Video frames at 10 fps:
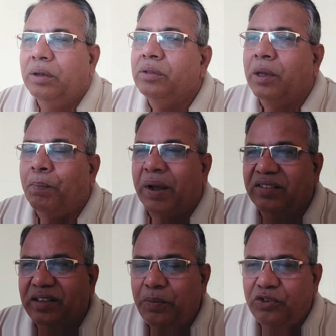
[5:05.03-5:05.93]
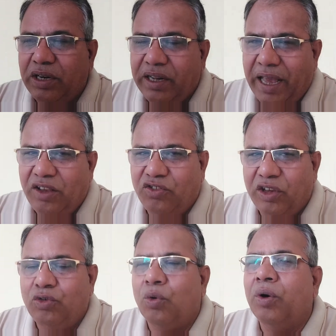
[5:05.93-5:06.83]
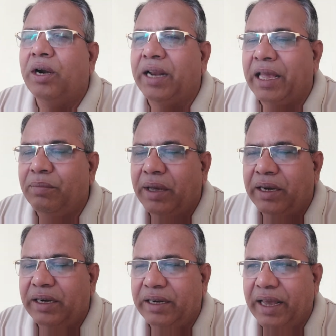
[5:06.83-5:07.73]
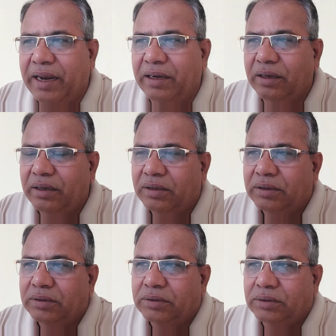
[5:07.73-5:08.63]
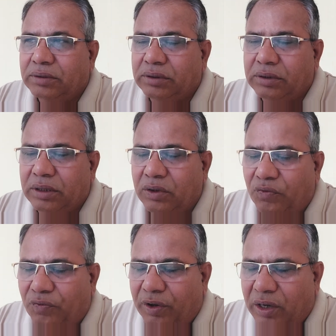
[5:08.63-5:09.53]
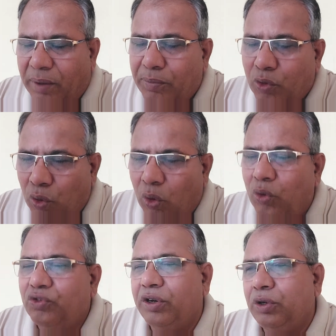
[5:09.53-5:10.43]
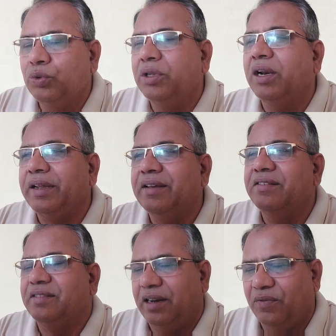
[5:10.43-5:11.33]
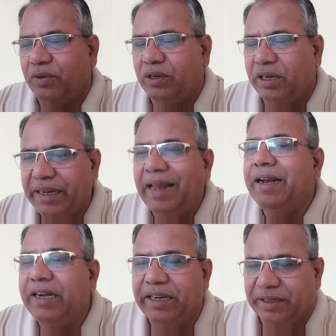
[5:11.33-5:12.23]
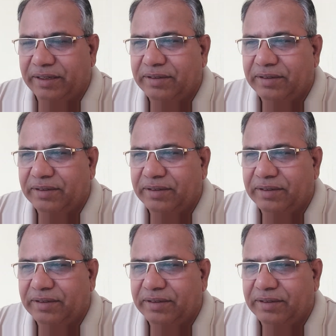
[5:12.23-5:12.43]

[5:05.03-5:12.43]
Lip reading: the perception can change over time and it can come closer to the real self, reality.